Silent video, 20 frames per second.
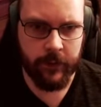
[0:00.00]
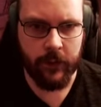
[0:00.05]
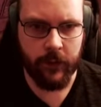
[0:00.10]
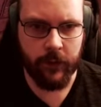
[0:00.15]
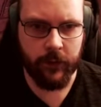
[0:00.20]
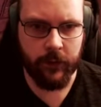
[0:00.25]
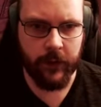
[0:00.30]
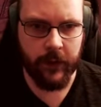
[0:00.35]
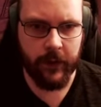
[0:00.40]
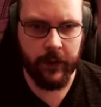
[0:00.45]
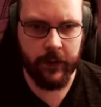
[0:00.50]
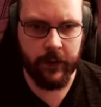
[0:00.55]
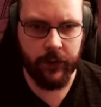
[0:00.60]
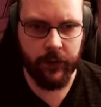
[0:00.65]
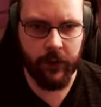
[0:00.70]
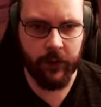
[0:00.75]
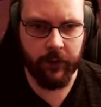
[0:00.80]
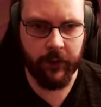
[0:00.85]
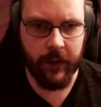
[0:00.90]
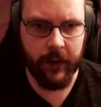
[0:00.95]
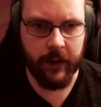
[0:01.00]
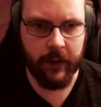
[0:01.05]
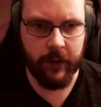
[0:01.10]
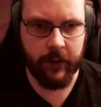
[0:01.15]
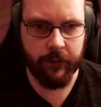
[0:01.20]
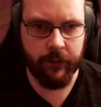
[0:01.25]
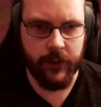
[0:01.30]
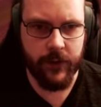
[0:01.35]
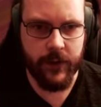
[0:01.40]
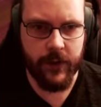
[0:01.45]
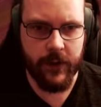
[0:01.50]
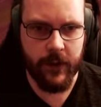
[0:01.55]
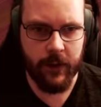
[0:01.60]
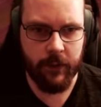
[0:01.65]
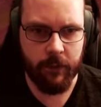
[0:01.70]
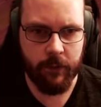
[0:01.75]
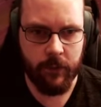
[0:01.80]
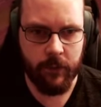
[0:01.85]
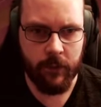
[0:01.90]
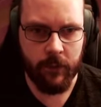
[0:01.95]
Don't think I discovered that the first
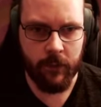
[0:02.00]
time.